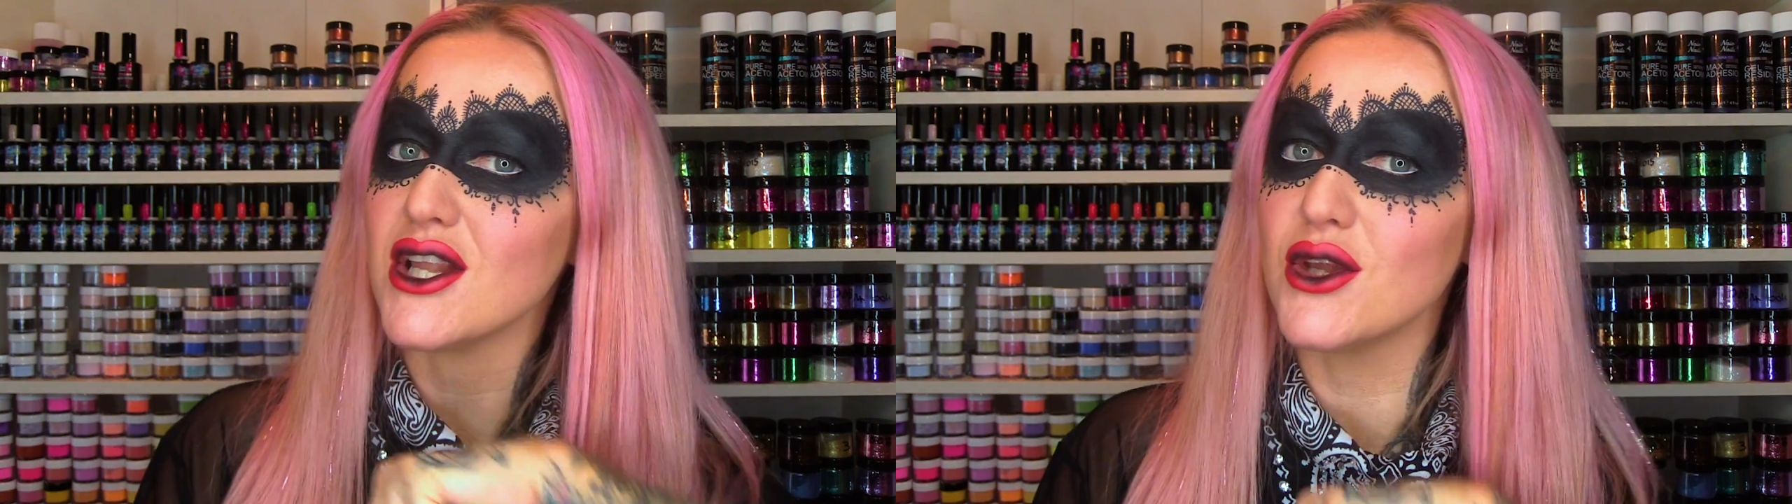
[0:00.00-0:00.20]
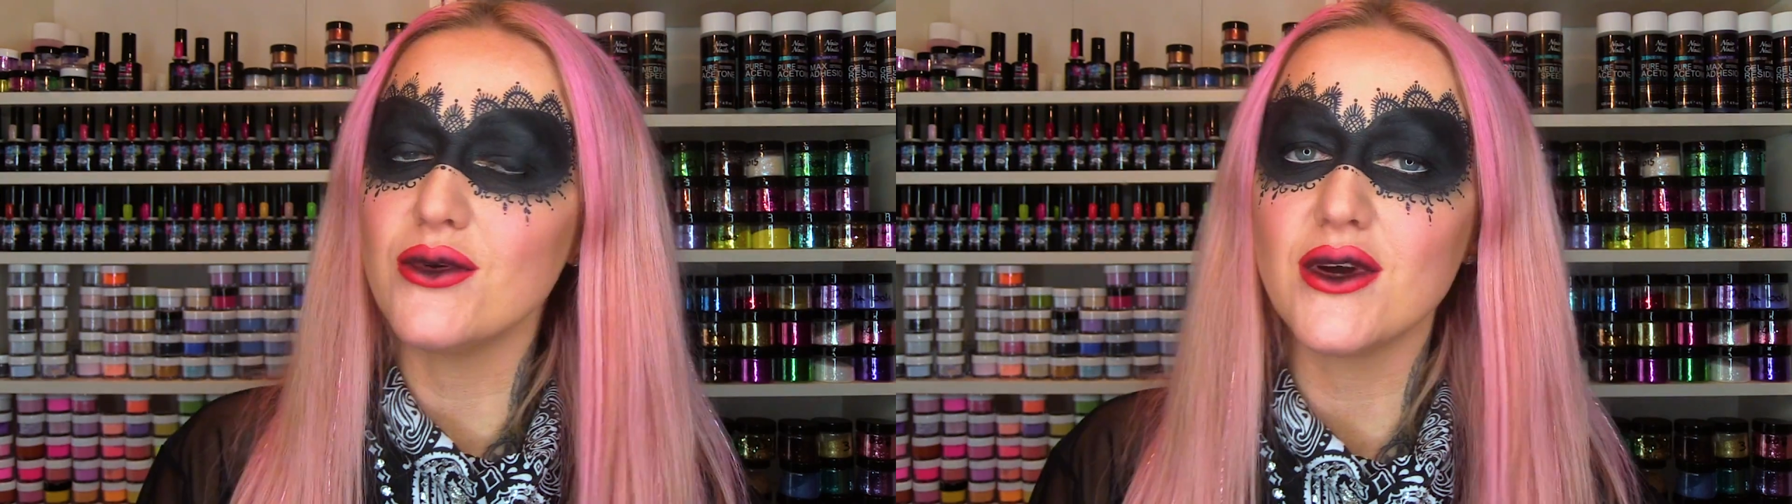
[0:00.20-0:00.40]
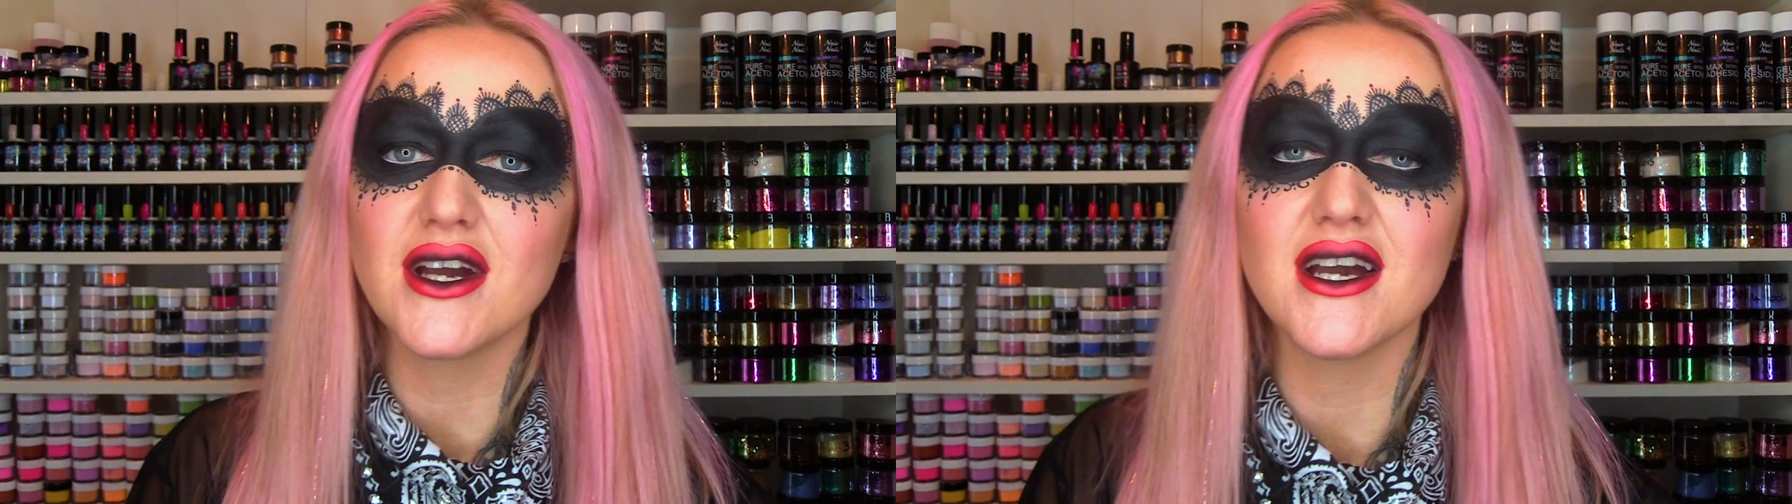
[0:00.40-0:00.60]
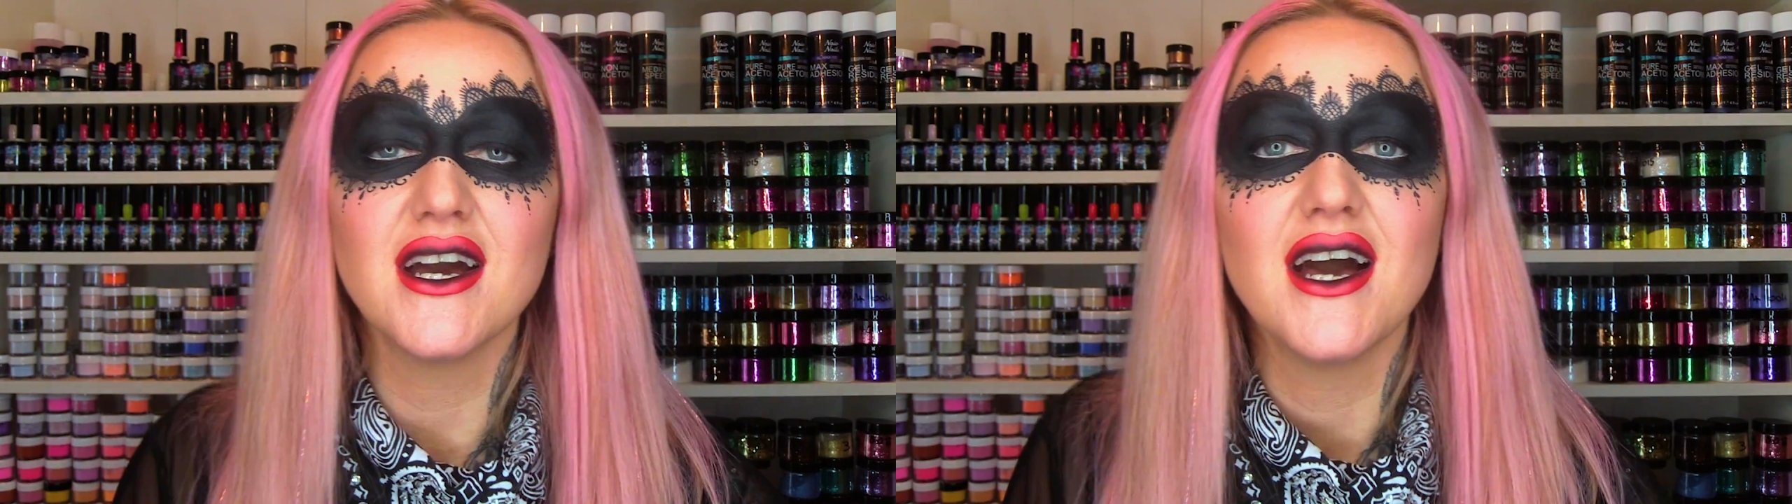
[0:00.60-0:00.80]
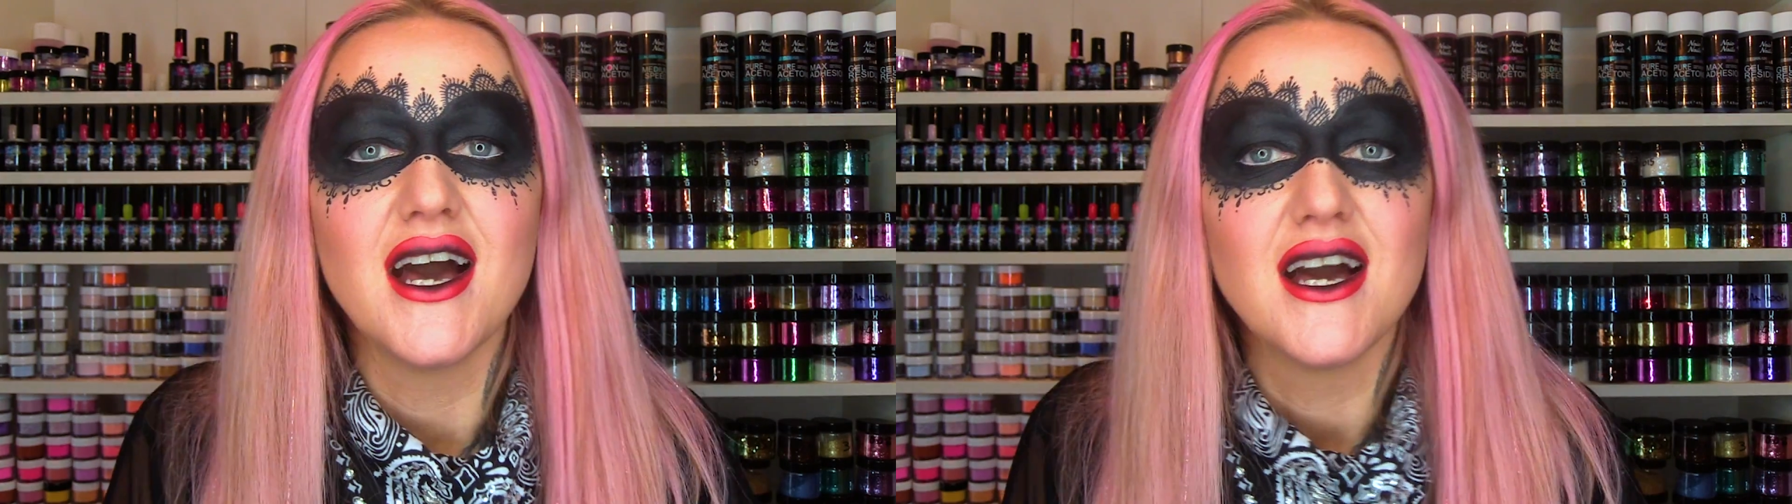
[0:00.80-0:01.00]
look.
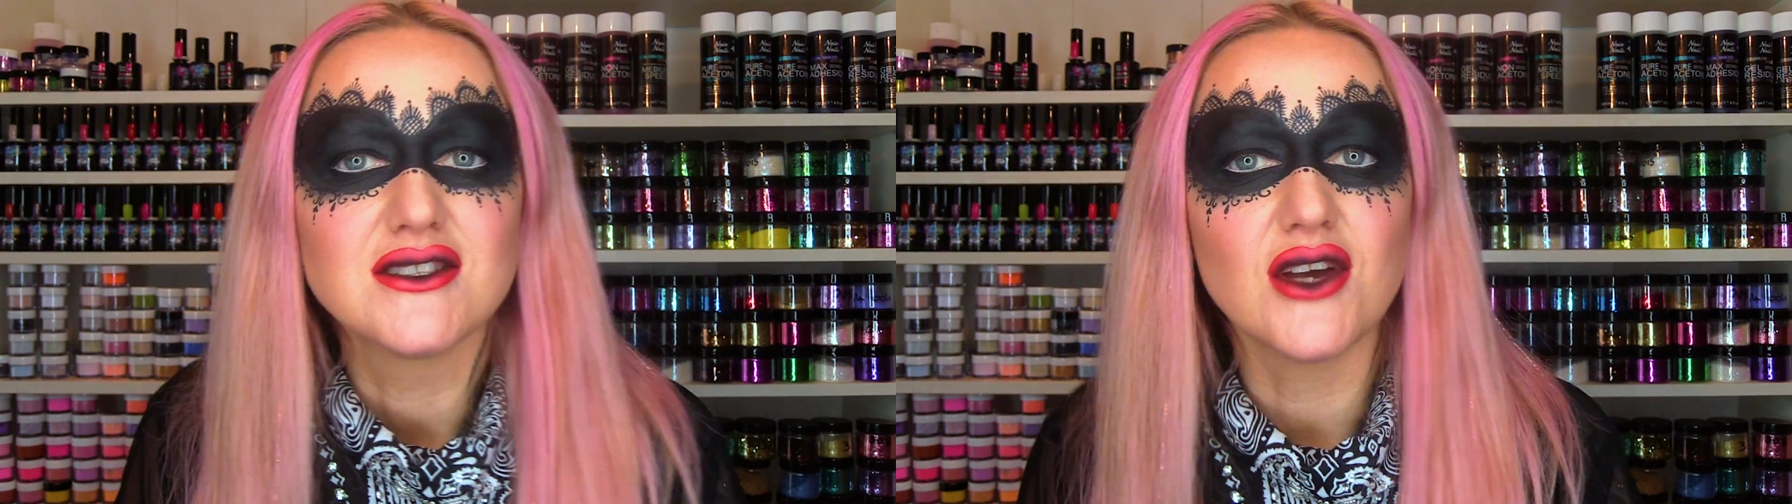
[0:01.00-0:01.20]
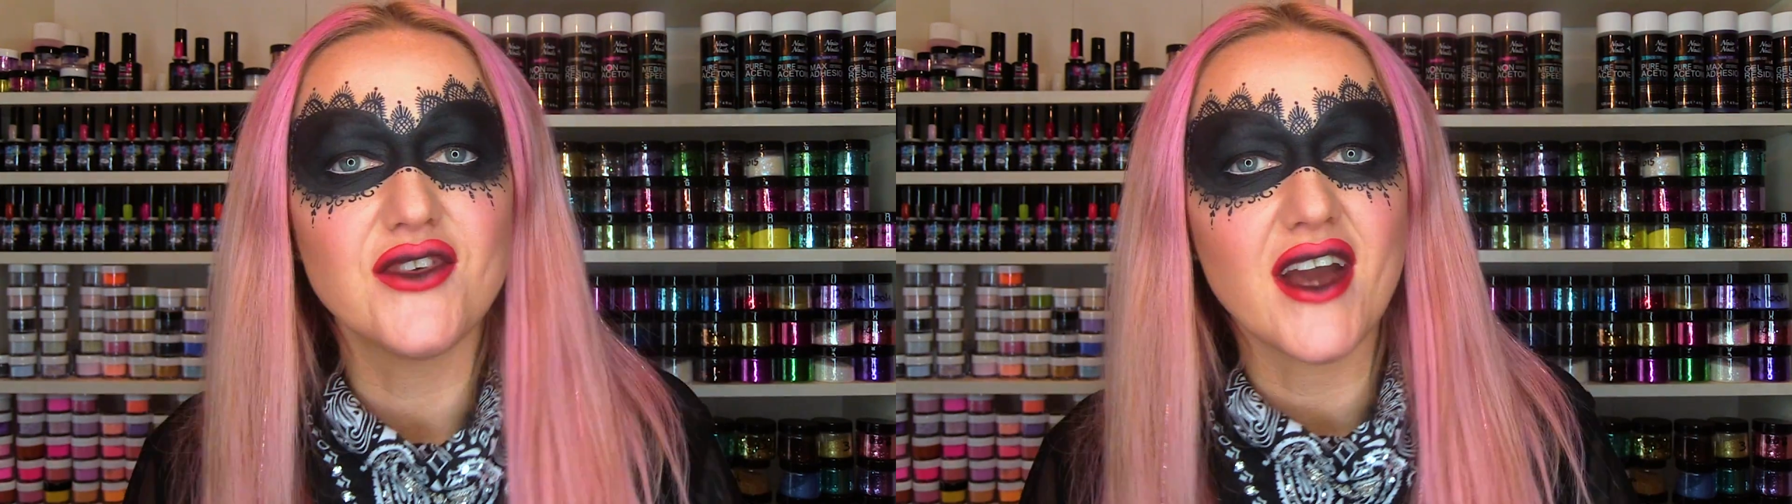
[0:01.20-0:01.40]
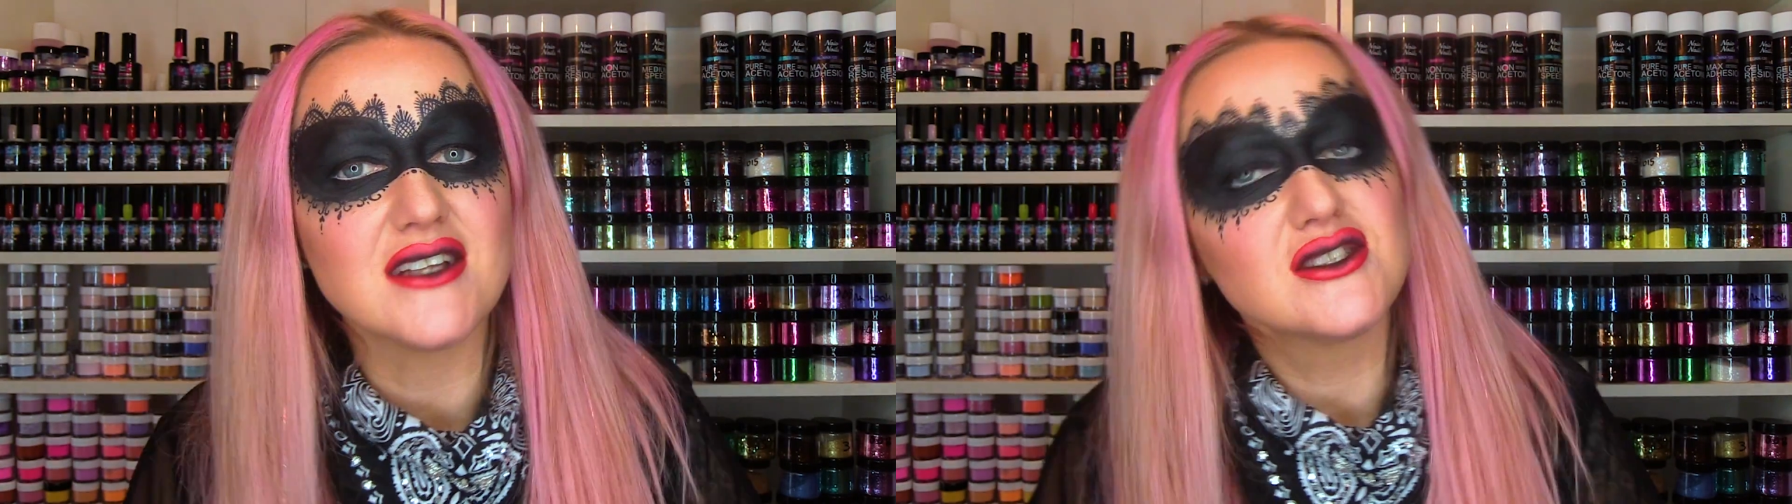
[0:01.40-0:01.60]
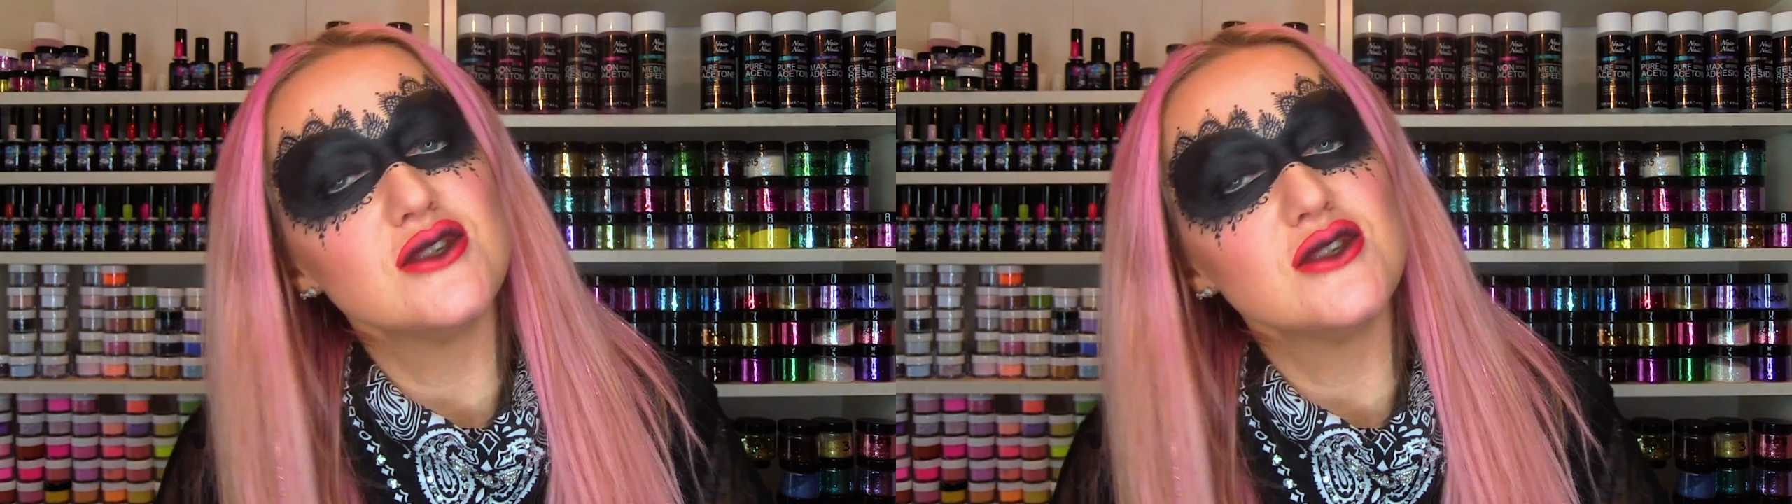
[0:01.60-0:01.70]
Don't forget